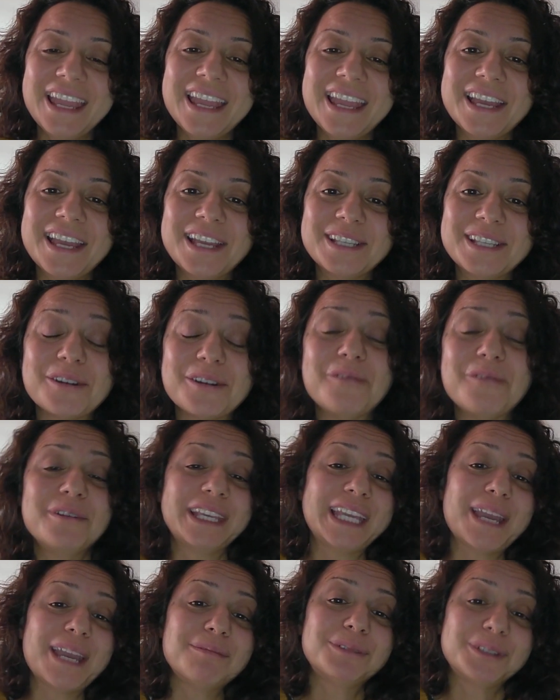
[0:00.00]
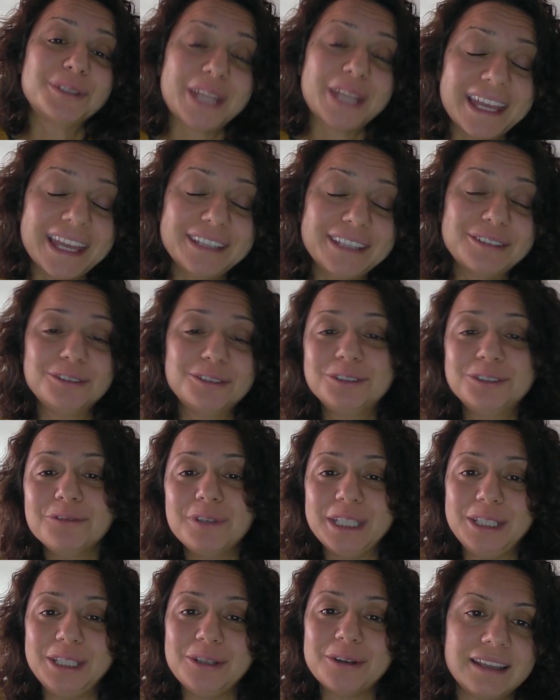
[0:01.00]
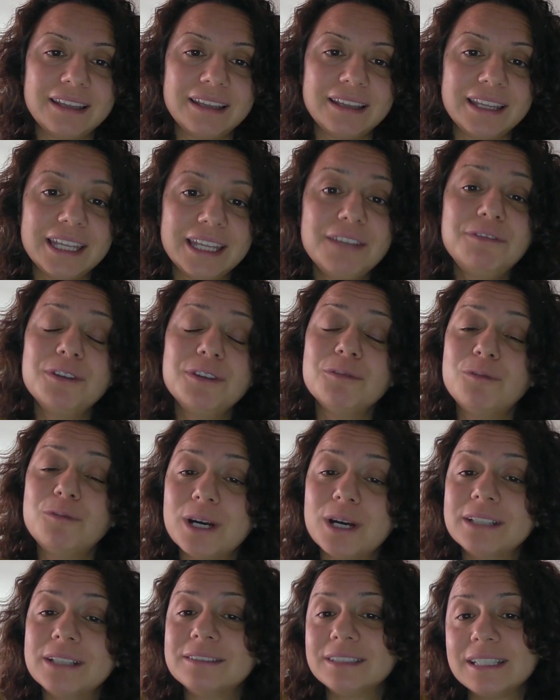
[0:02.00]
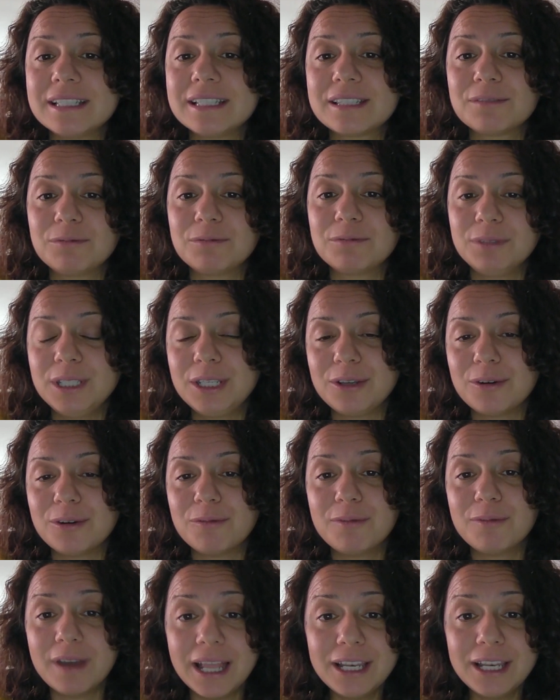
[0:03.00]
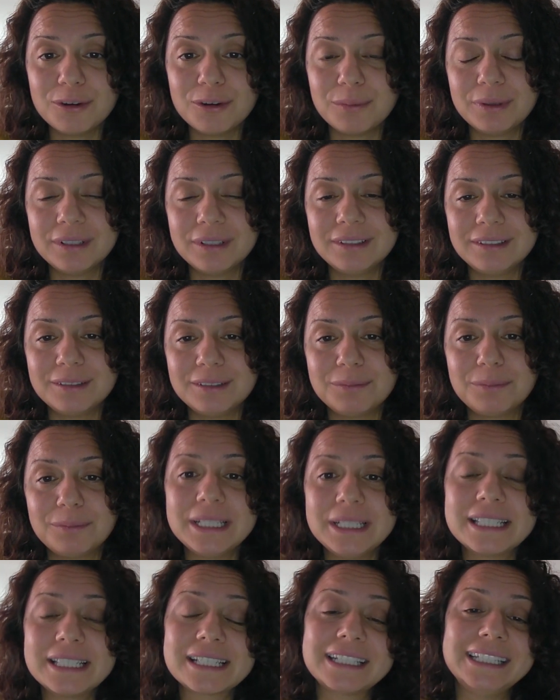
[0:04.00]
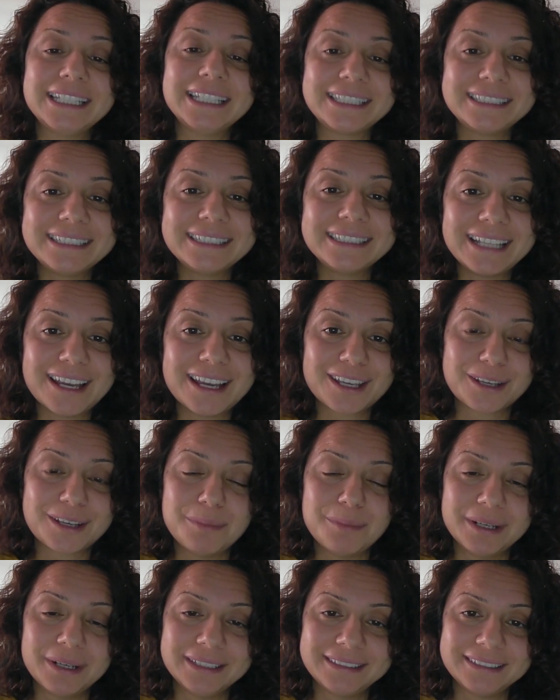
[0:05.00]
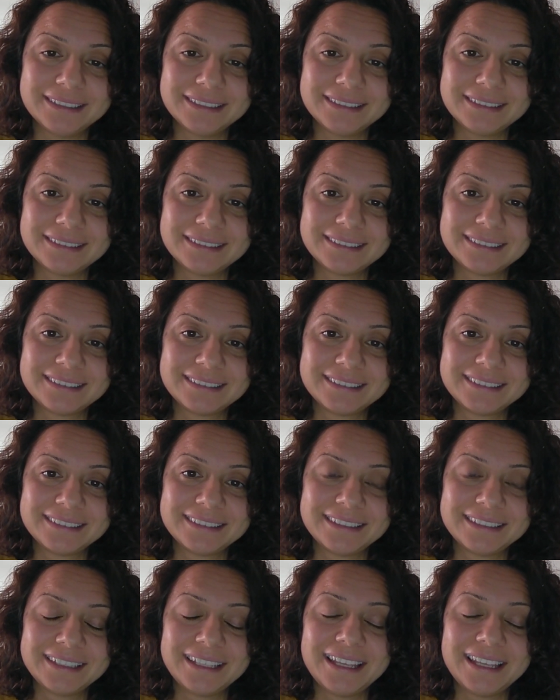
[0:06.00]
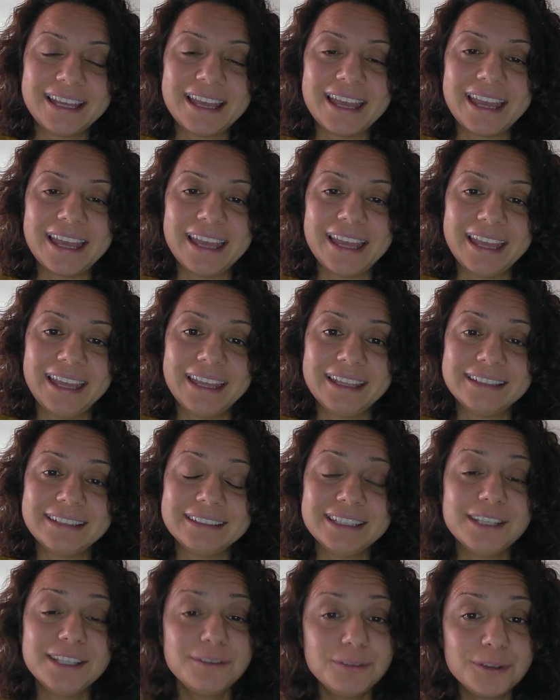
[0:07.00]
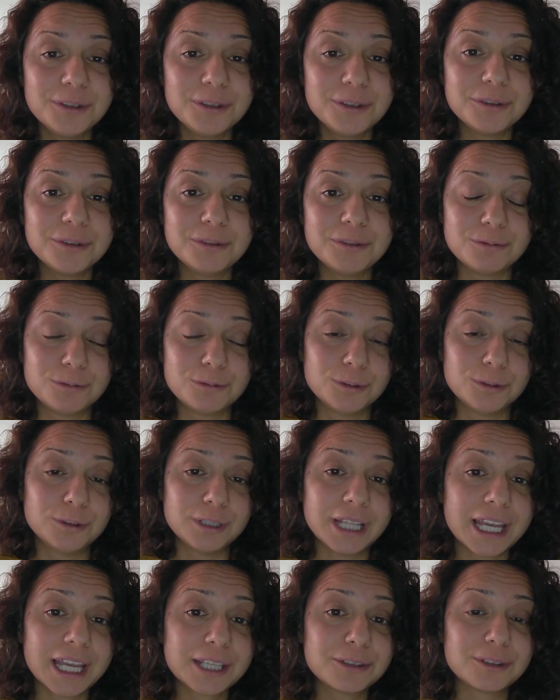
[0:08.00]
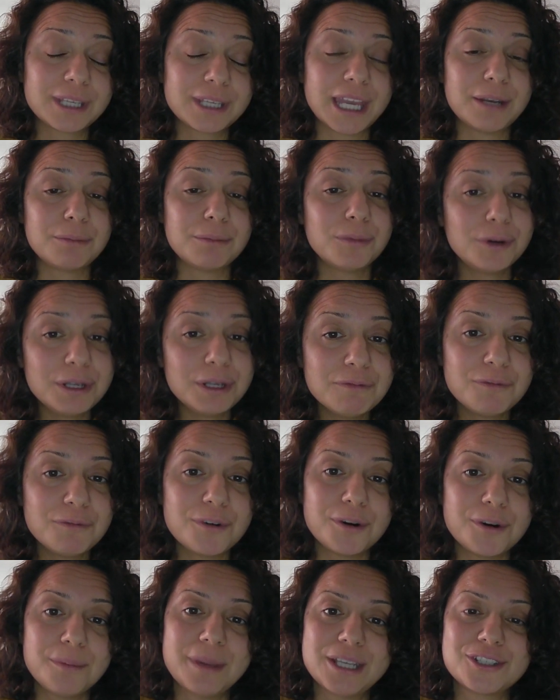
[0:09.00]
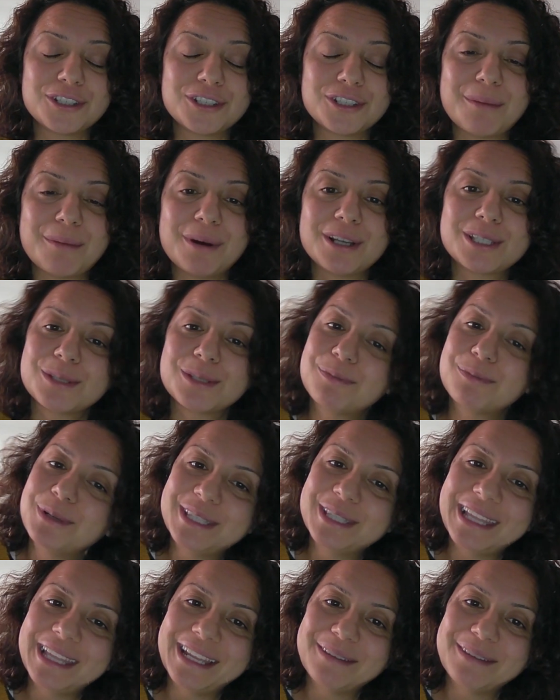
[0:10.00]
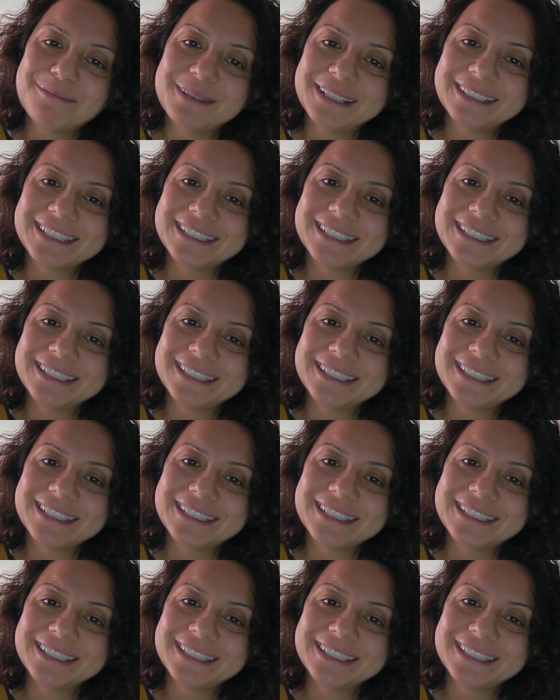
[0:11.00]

So we came to the end of the video. If you found this video valuable, please click the like button. And if you would like to get more information about spirit animals,